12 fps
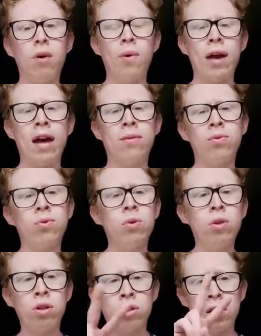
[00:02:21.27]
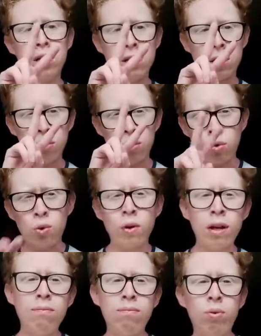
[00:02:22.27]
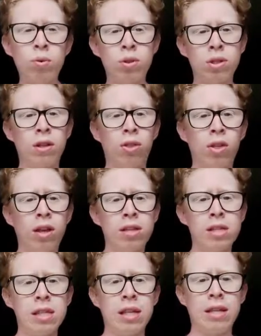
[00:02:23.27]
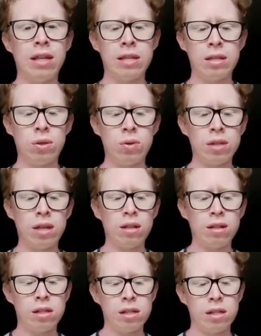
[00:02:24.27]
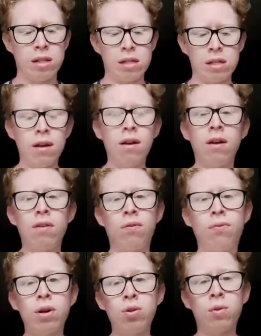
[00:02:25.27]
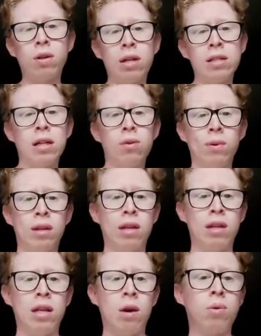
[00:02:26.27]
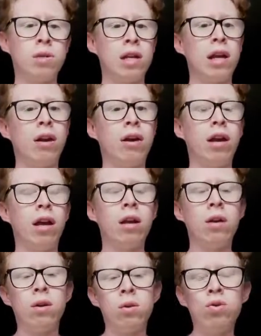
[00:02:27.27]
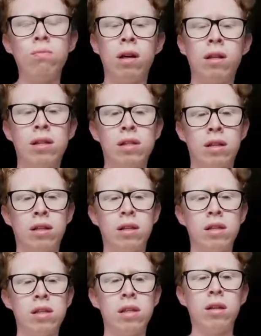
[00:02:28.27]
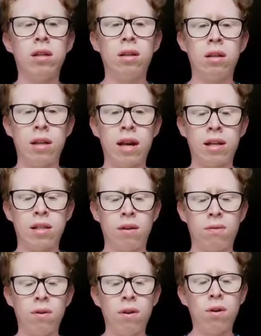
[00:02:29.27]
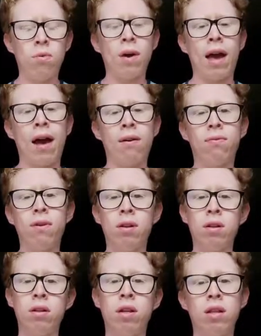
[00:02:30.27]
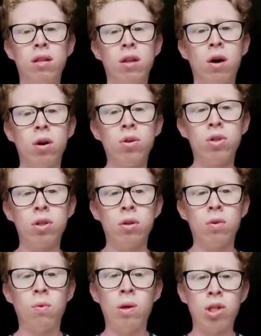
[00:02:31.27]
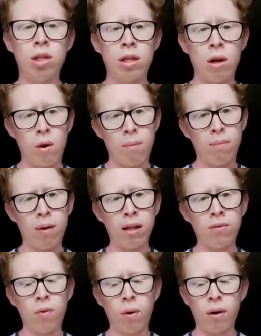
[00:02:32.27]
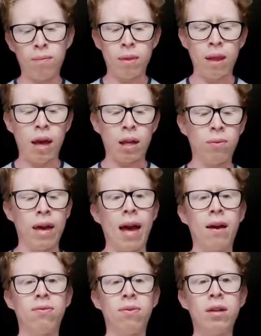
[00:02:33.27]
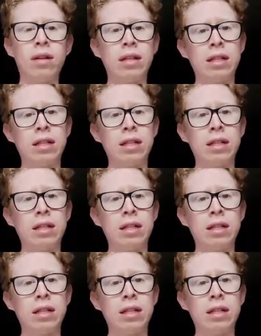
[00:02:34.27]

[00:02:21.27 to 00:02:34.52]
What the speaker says: We have to notice two important things in these two sentences. The first one is that we need the auxiliary to make this sentence negative. We have did not, which is the complete form, and we have